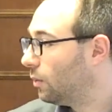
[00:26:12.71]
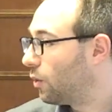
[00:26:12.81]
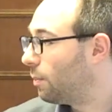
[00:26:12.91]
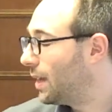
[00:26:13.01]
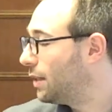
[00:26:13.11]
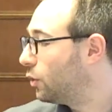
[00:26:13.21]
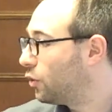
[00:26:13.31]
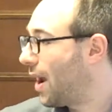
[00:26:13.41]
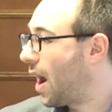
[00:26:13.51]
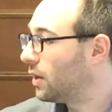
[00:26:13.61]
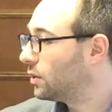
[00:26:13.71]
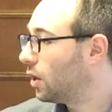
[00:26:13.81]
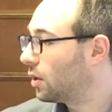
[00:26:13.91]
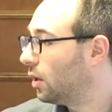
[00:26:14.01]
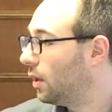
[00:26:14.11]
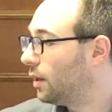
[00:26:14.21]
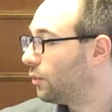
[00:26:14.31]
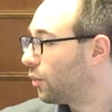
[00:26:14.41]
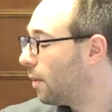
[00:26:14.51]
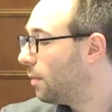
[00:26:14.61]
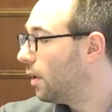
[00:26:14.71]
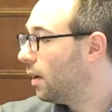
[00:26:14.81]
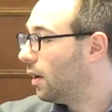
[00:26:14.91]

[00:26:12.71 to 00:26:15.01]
From Plato to Aristotle and from